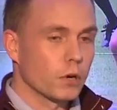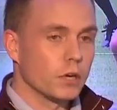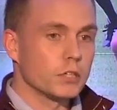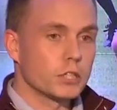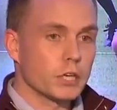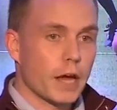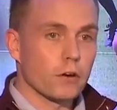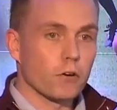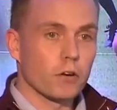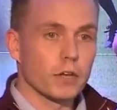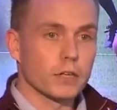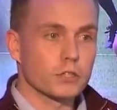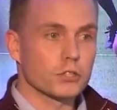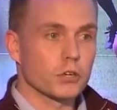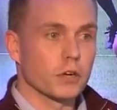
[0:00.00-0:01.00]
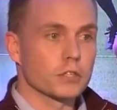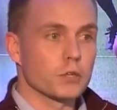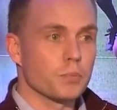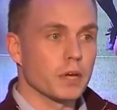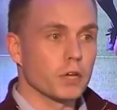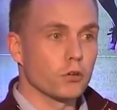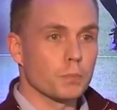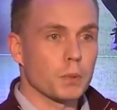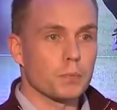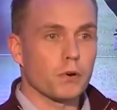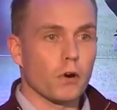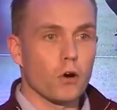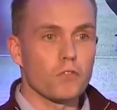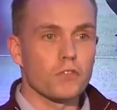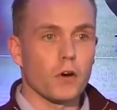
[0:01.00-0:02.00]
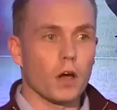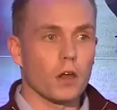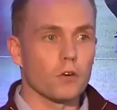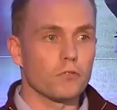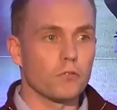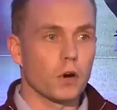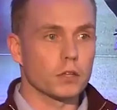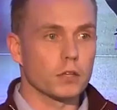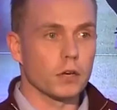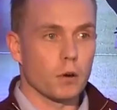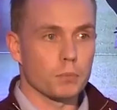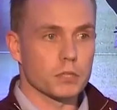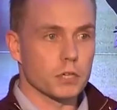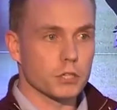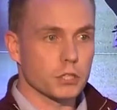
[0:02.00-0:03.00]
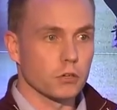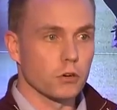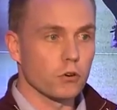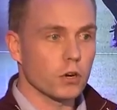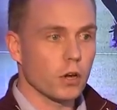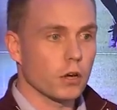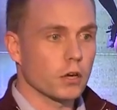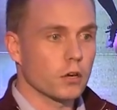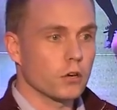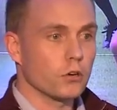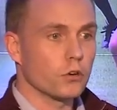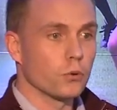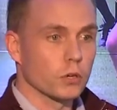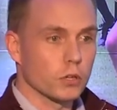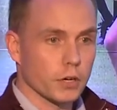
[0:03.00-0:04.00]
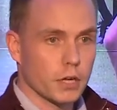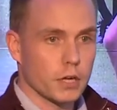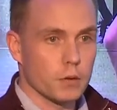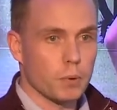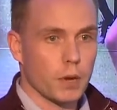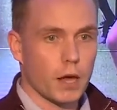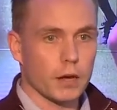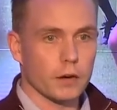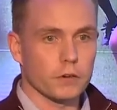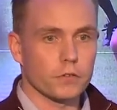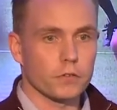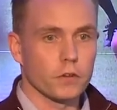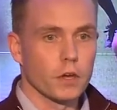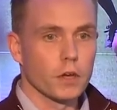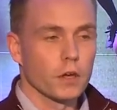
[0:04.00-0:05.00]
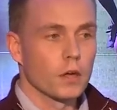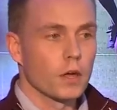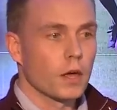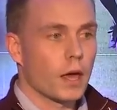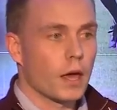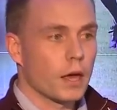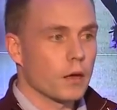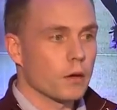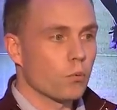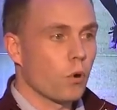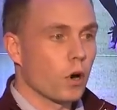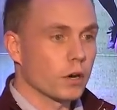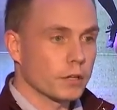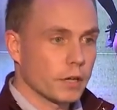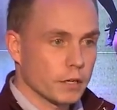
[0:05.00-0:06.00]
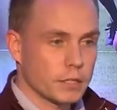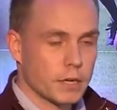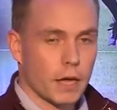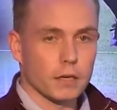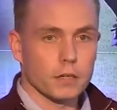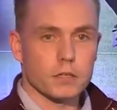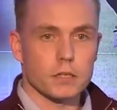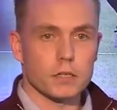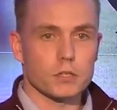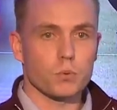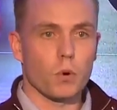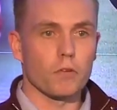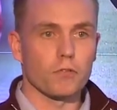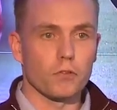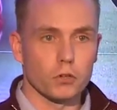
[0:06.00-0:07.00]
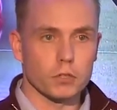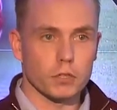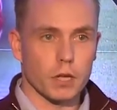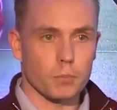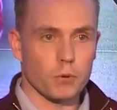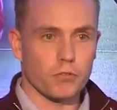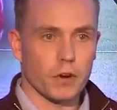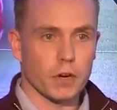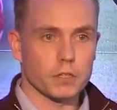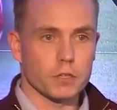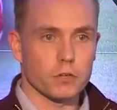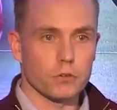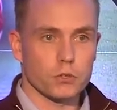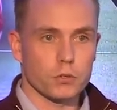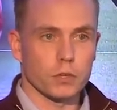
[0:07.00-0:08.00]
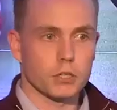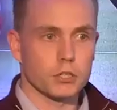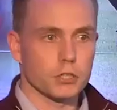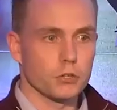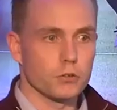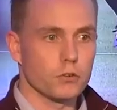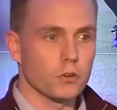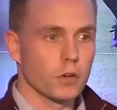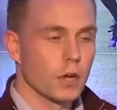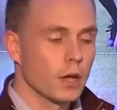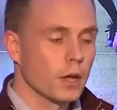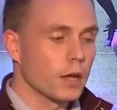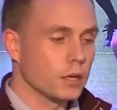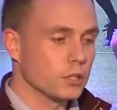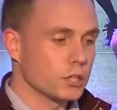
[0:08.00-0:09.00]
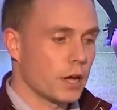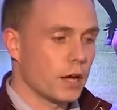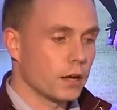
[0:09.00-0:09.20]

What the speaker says: in general it's trying to build up a profile of what the opposition look like, who are their key players, what are their tendencies, what foot do they prefer to use when they shoot, and